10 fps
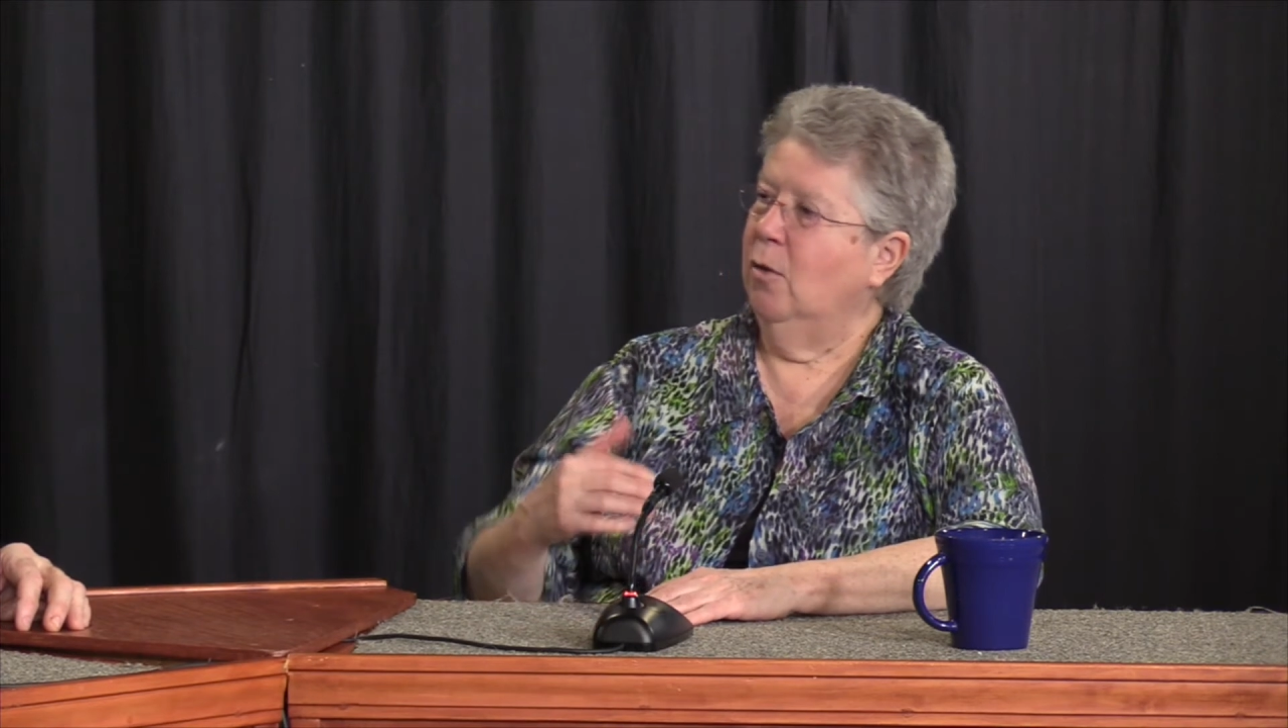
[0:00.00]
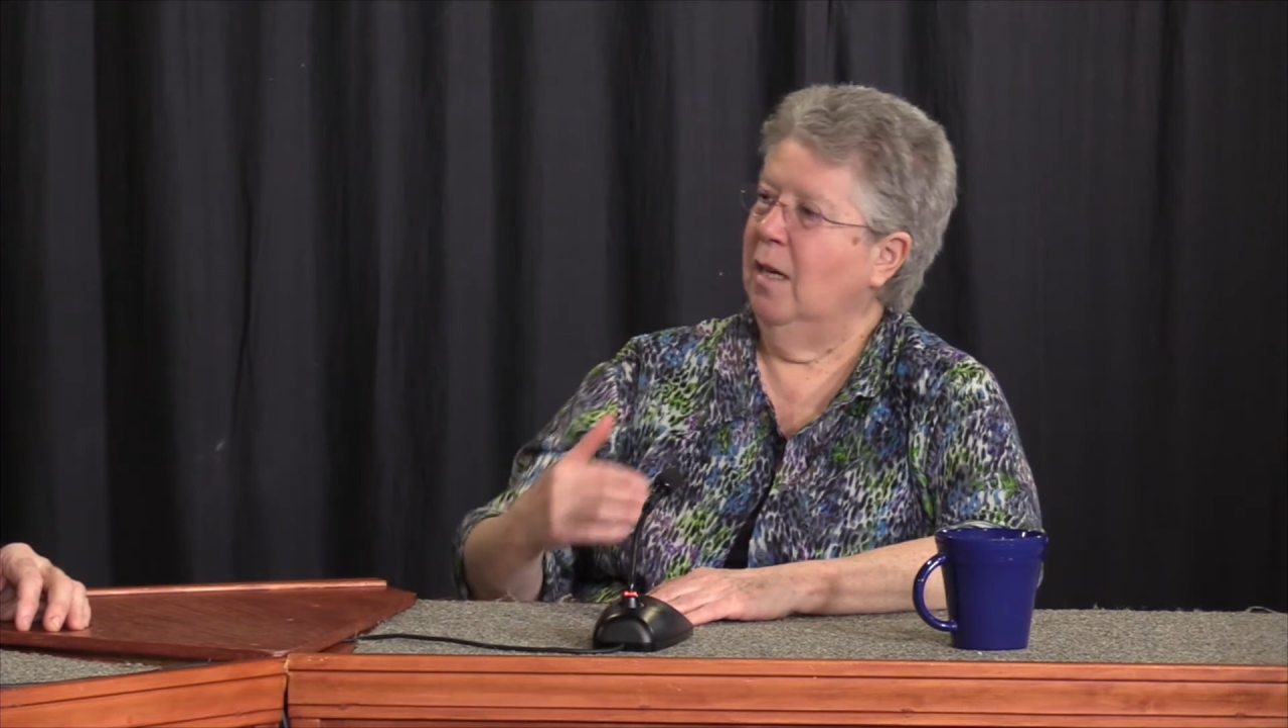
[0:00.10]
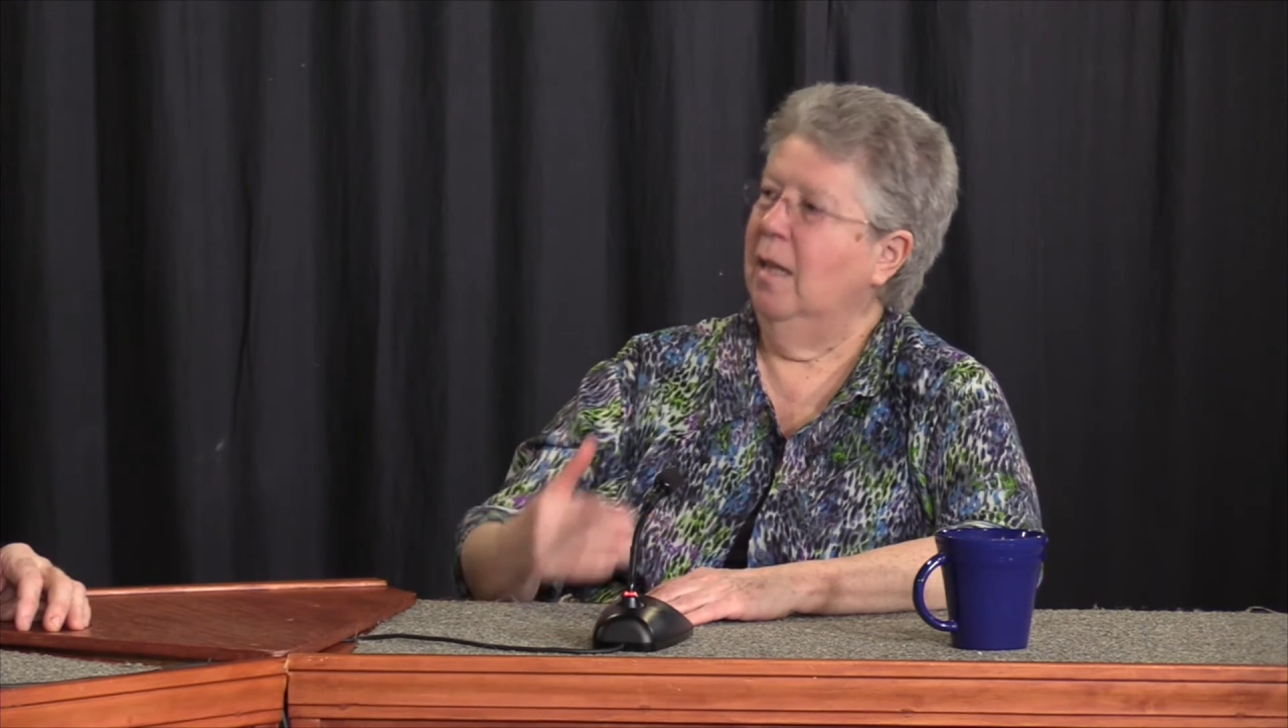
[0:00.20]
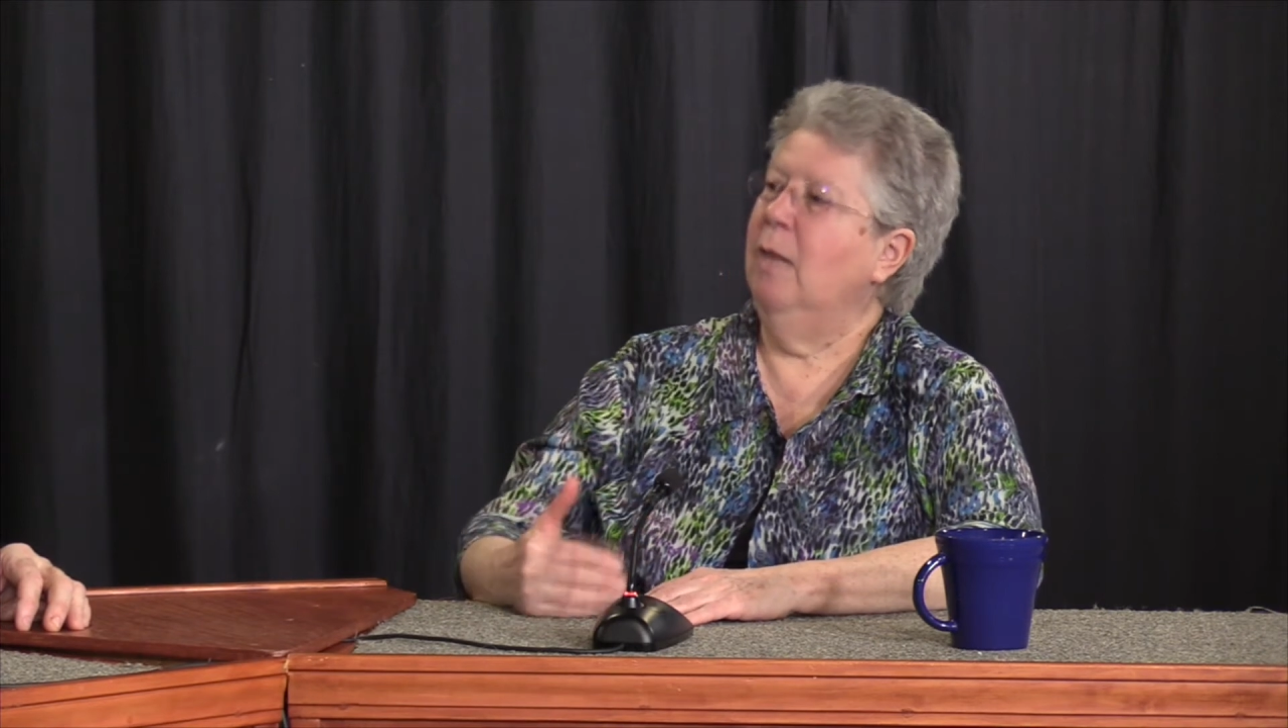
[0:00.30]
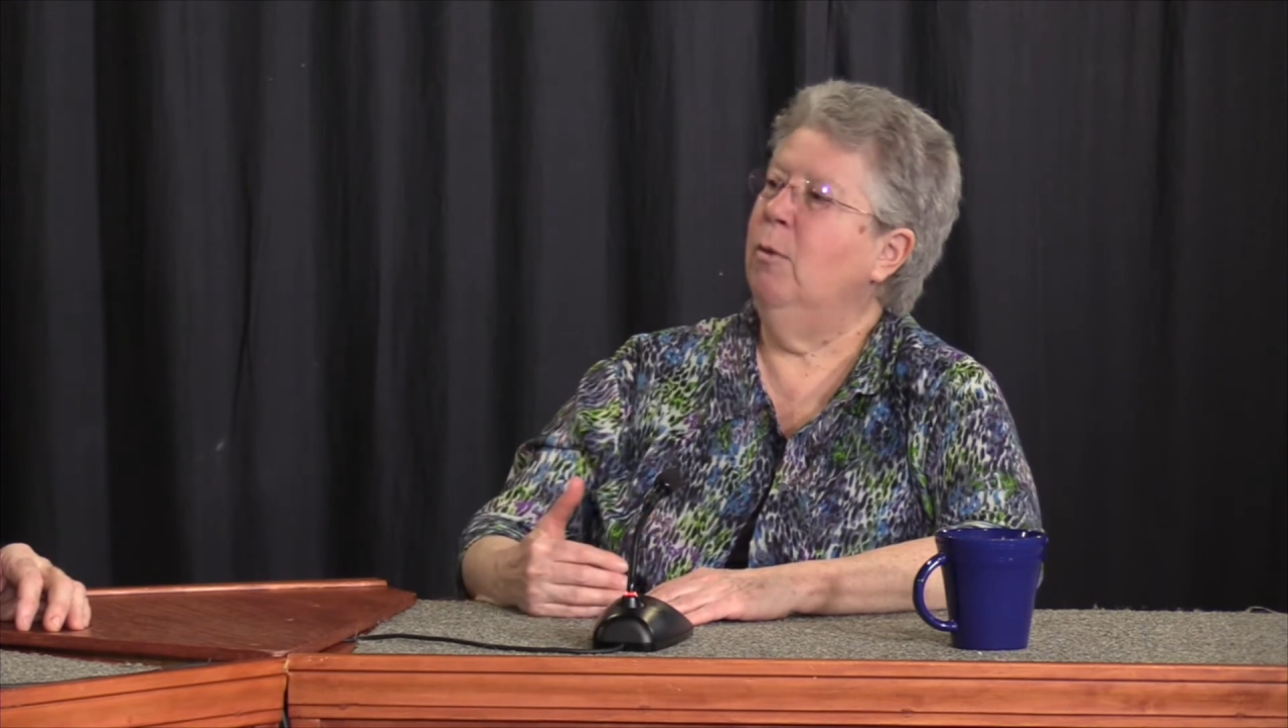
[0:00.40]

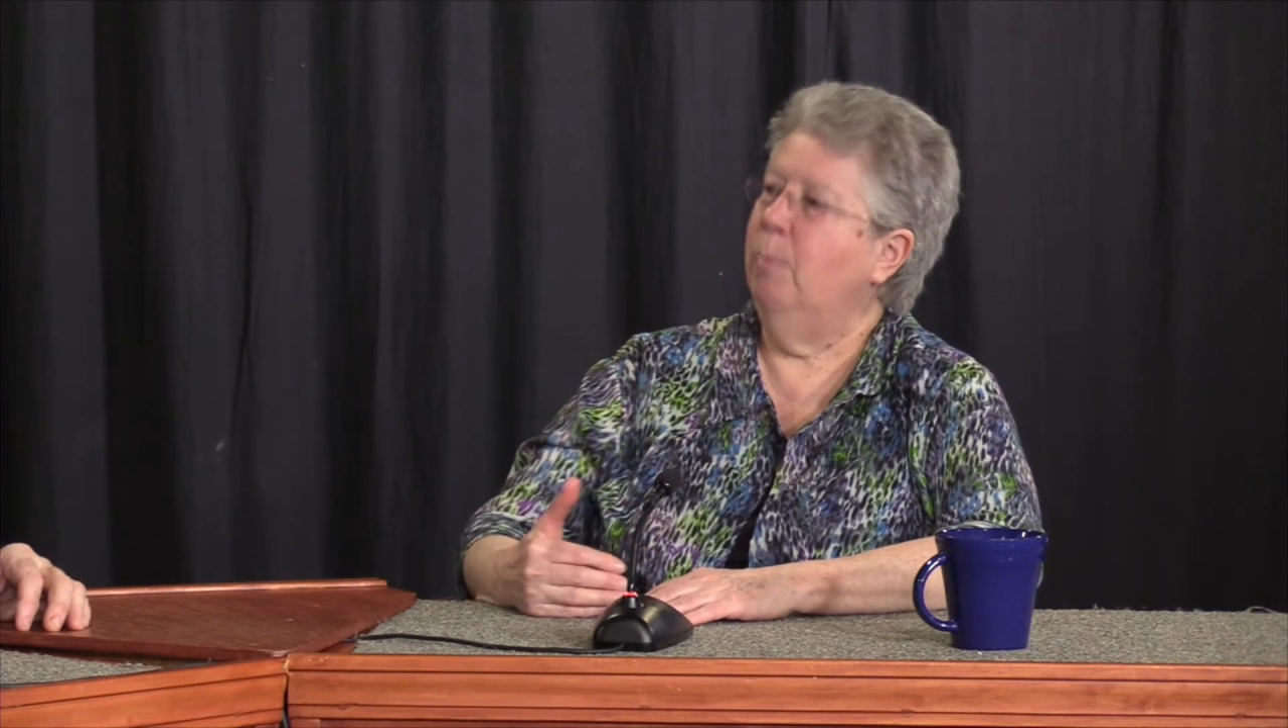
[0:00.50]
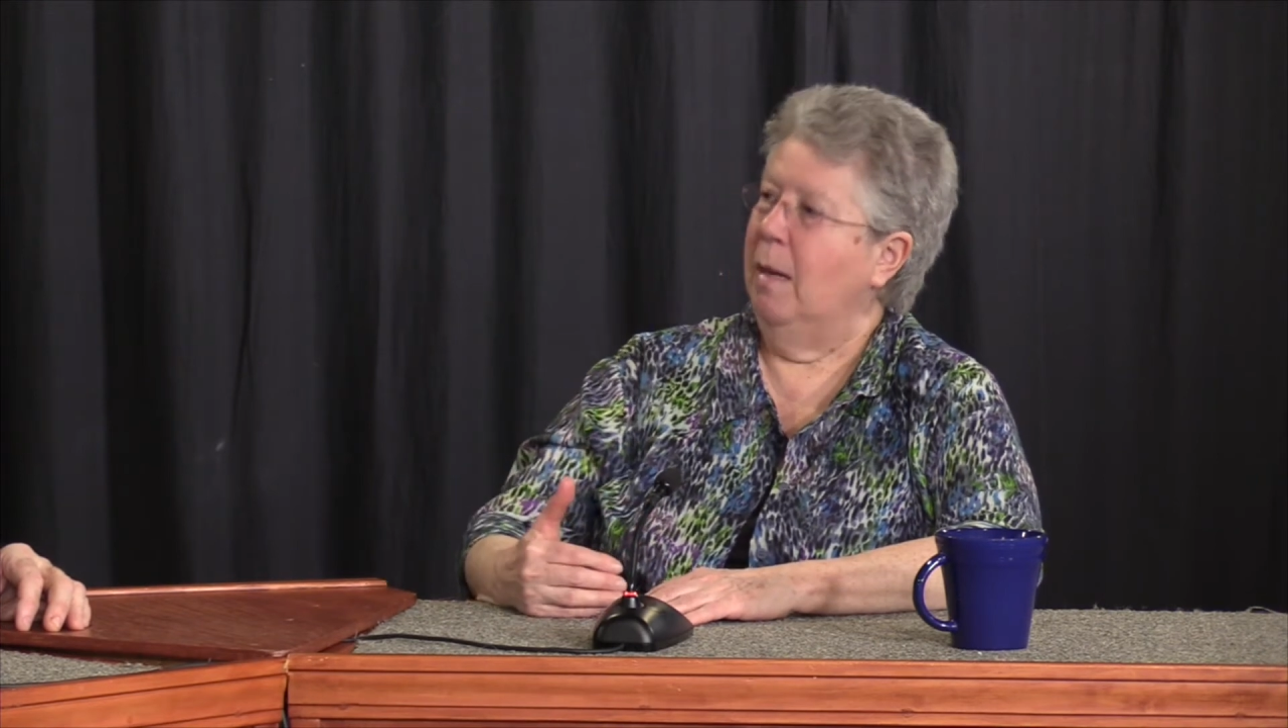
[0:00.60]
dealing with